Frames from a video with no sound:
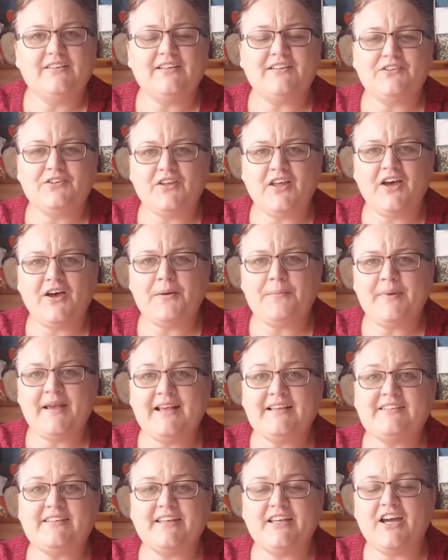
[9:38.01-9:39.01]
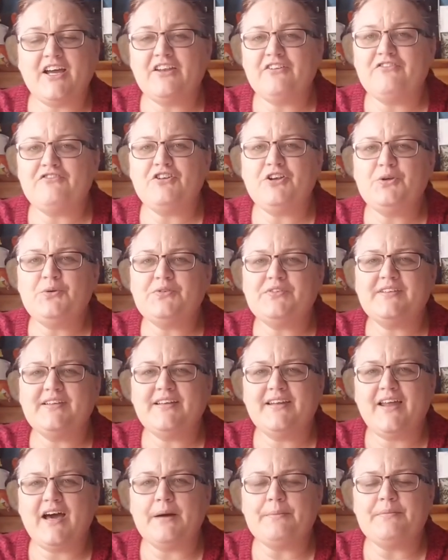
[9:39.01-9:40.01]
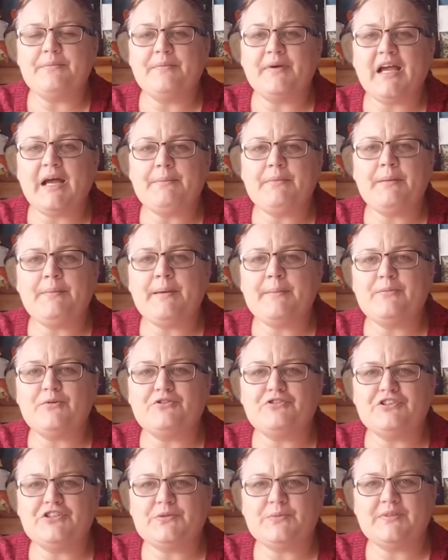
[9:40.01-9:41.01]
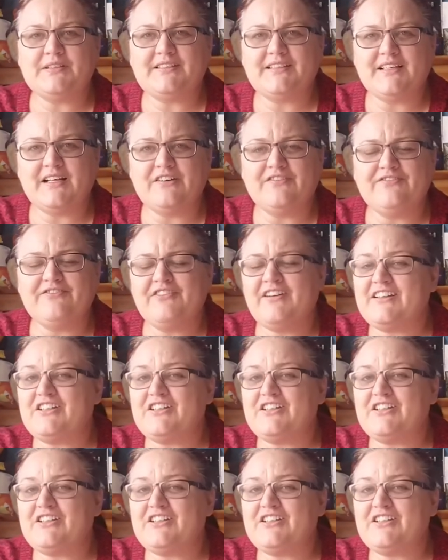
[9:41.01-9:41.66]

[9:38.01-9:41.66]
So this is her basically kind of loosening up and becoming a bit more true to herself,